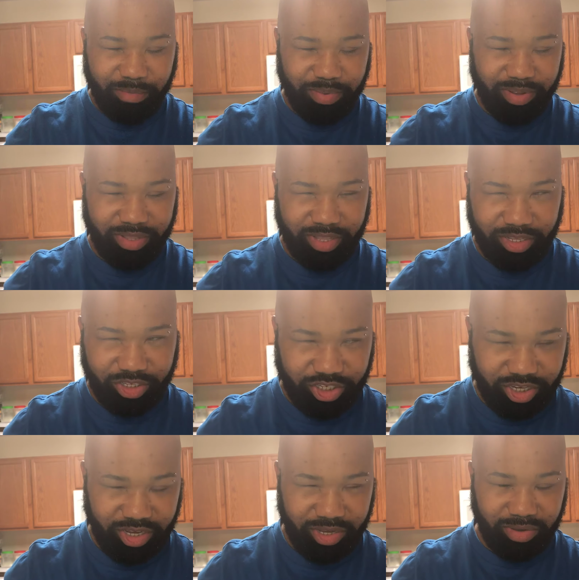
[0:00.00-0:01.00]
pudding done
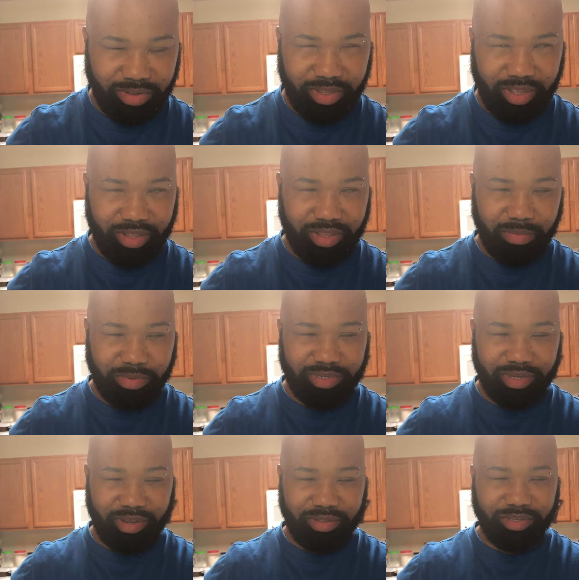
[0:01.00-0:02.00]
chilled. Let me
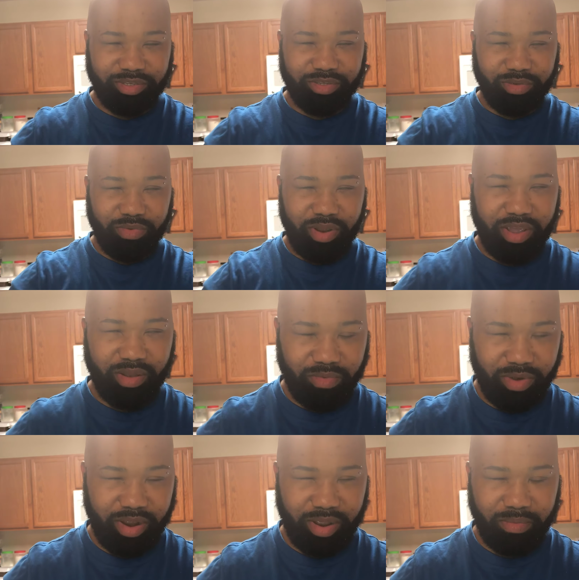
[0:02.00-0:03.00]
take out this saran
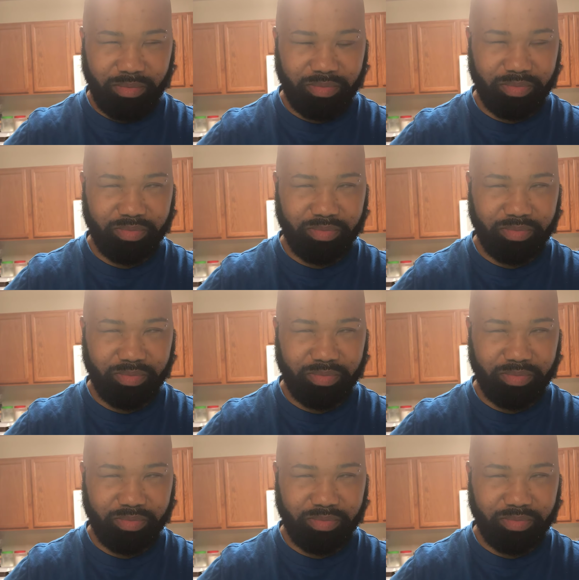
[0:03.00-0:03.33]
wrap.